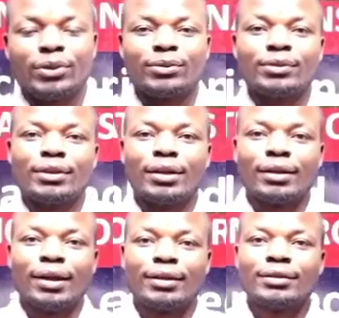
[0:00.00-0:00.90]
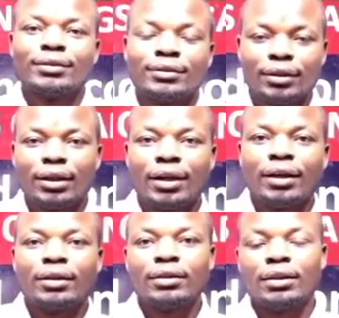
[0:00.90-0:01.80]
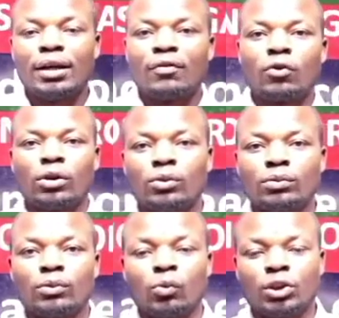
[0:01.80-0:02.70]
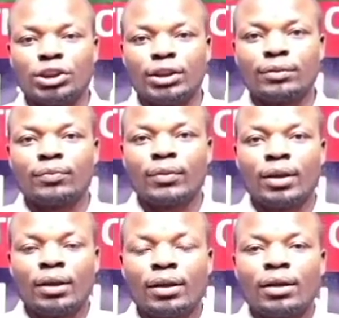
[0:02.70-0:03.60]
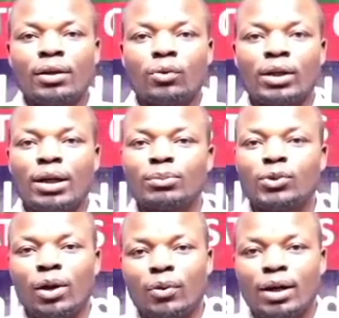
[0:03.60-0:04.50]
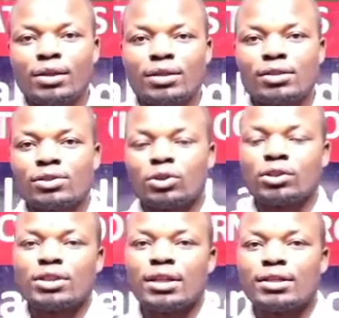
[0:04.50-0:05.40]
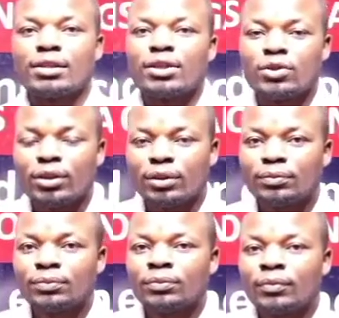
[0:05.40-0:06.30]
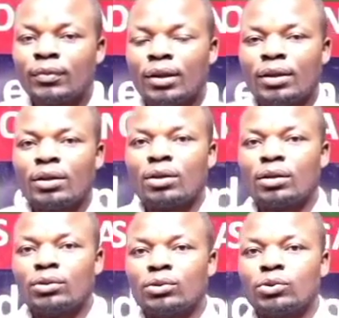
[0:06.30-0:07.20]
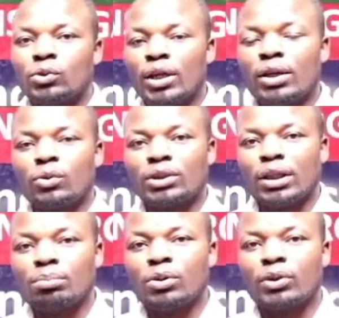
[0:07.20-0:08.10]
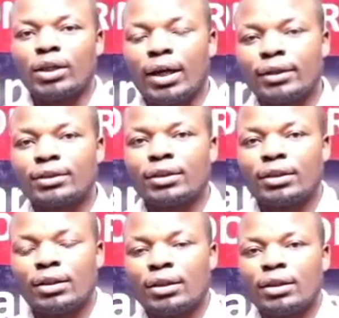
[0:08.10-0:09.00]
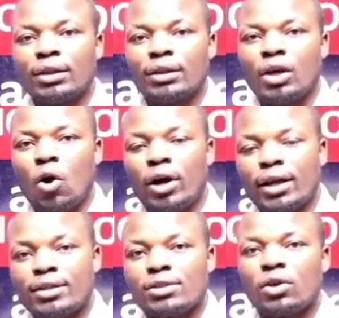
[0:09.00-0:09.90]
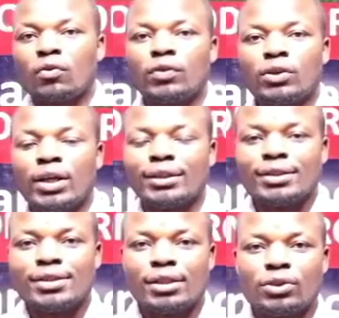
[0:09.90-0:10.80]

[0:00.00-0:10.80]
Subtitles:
are you, grade 8 and everyone watching? Welcome to our social studies lesson. Today we shall be looking at the organs of the United